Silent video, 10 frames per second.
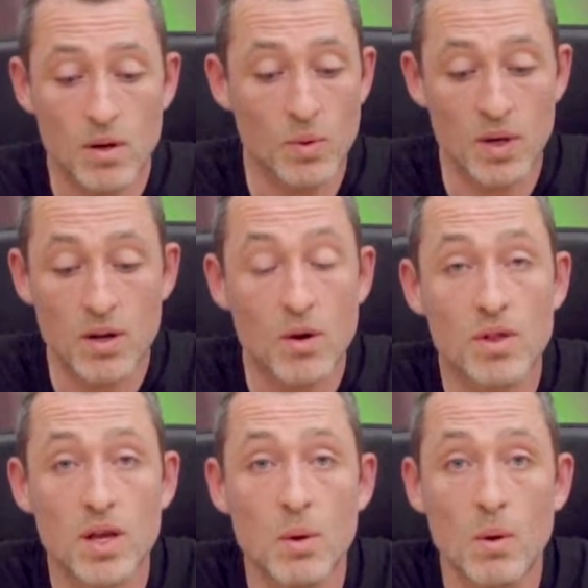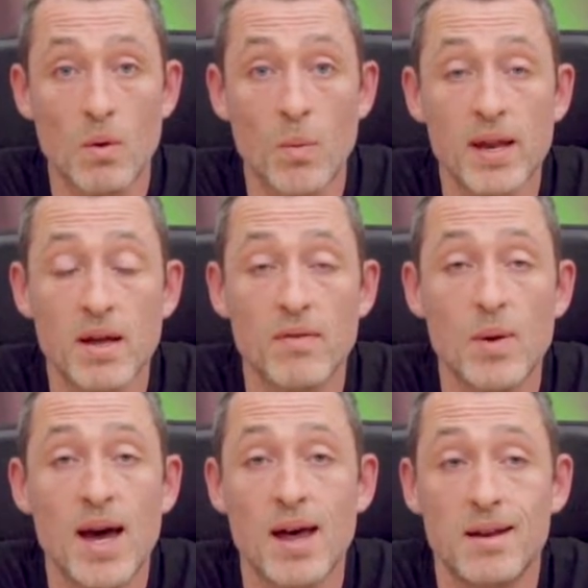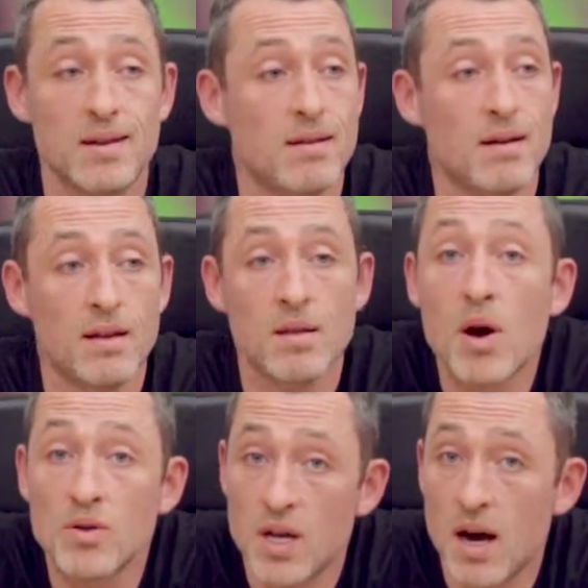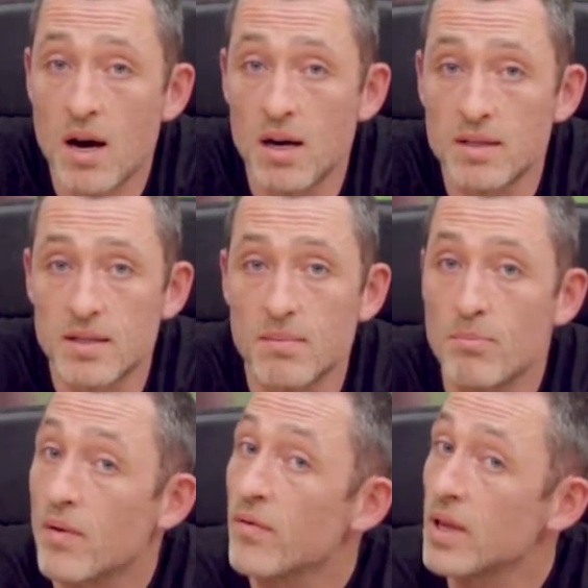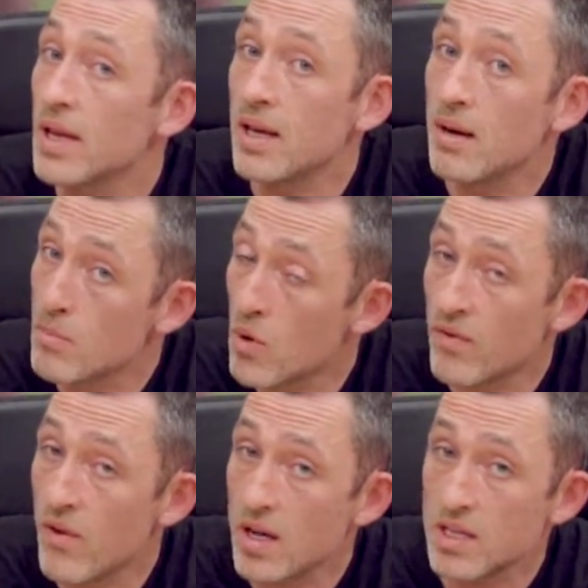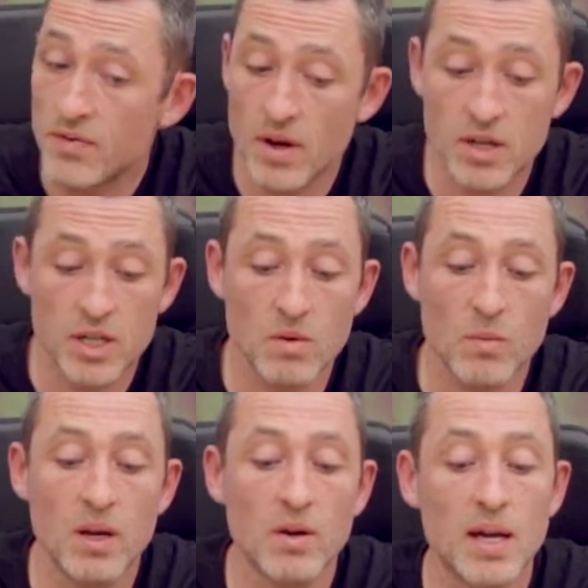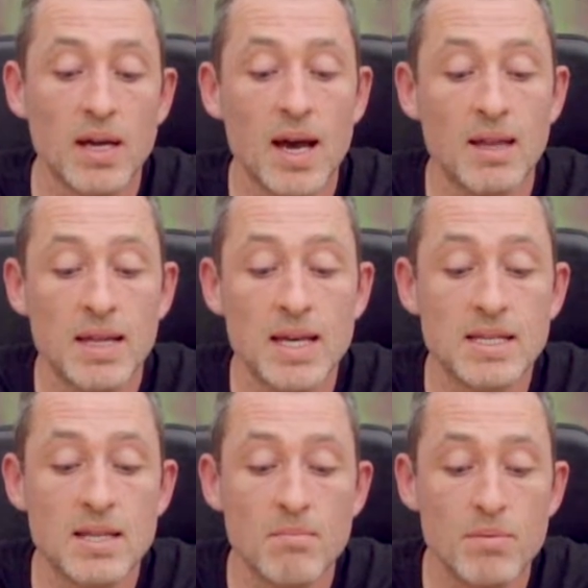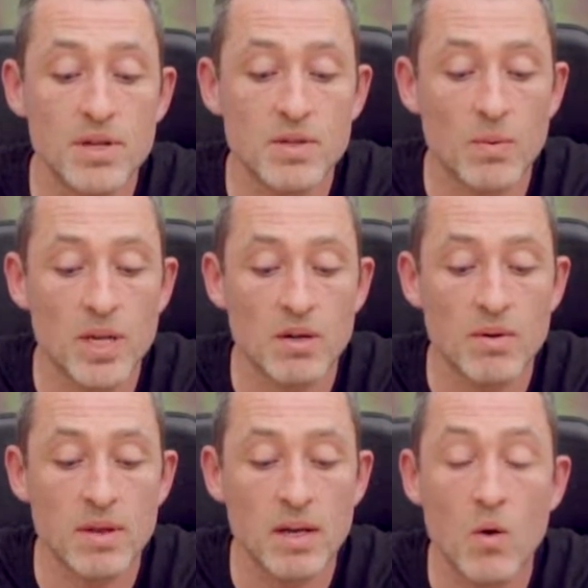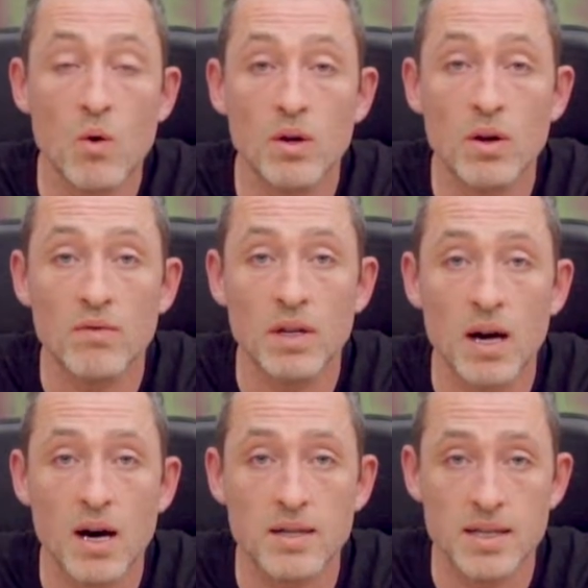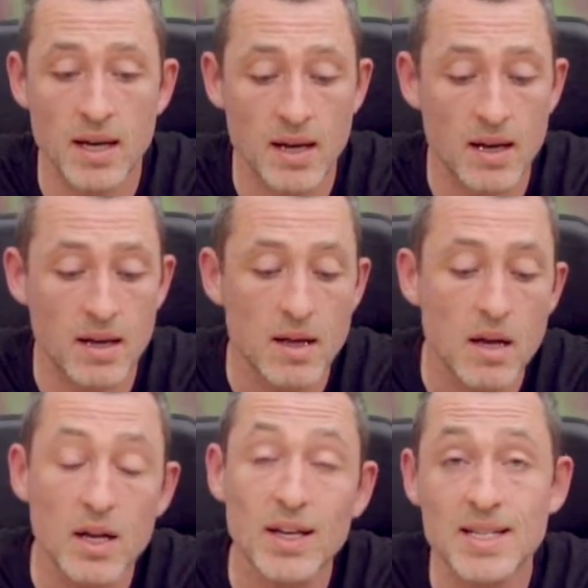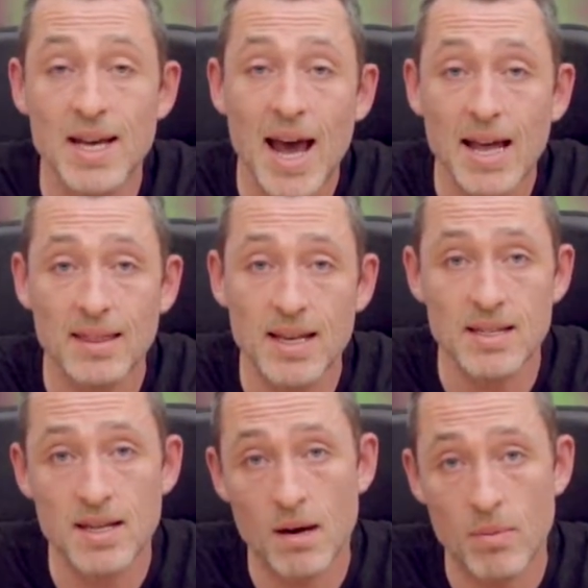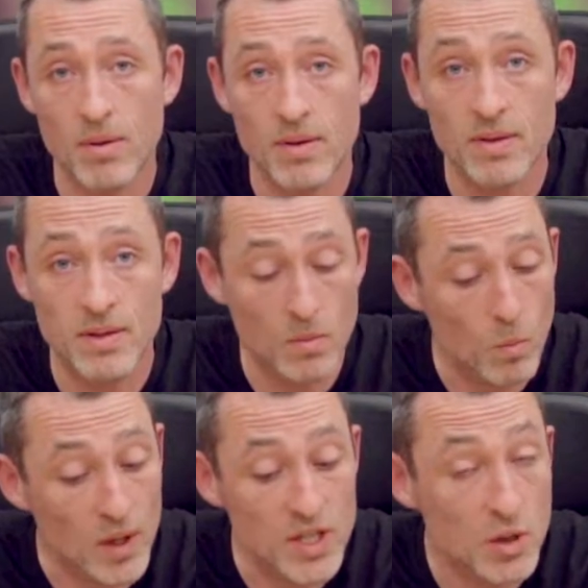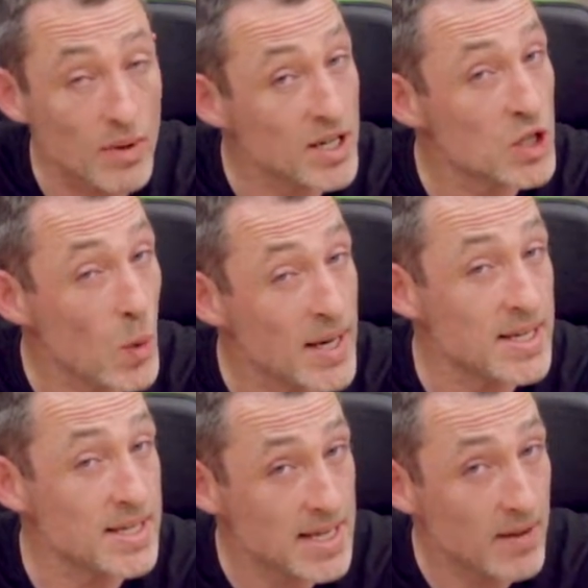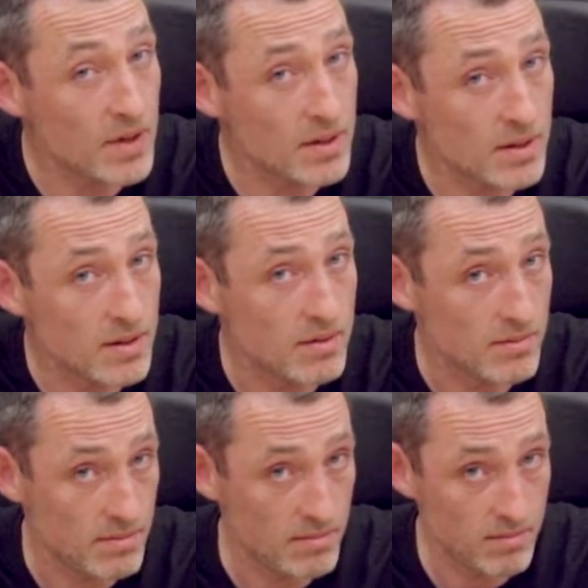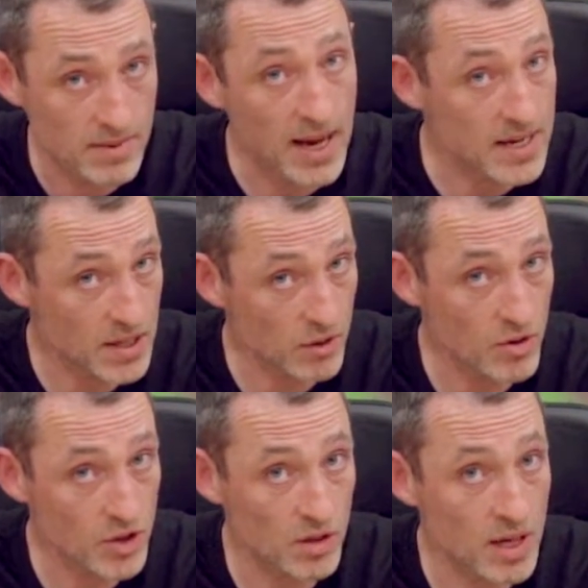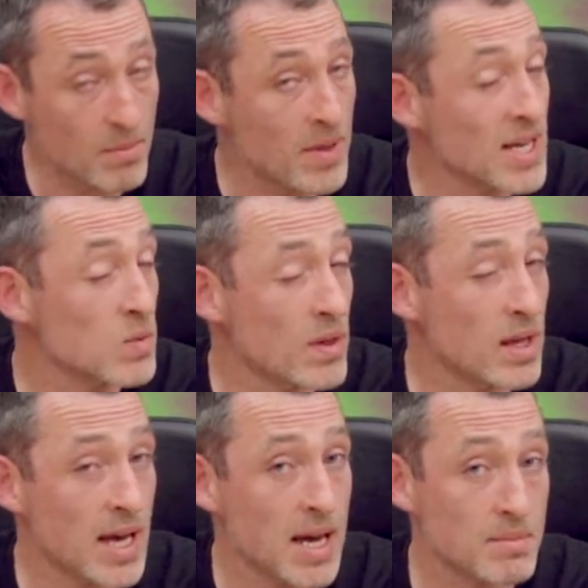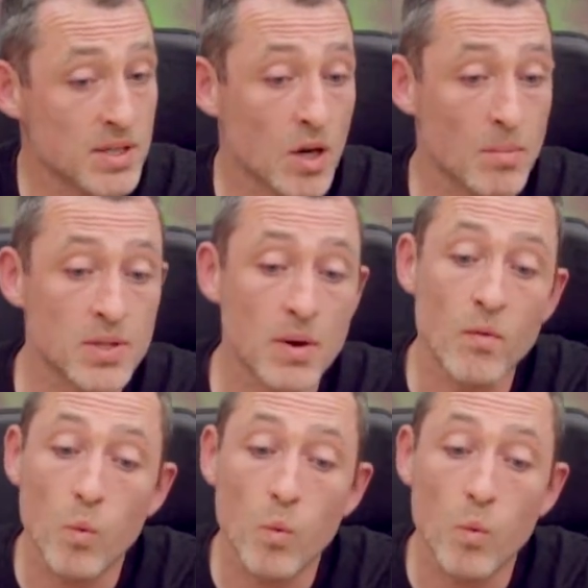you would know that you were the winner if you had the most cards. But for the more advanced version, we're looking at these numbers which are in the corner of the cards here. You need to add these up, and once you reach 27, that is the crucial number. That's when the game stops. So if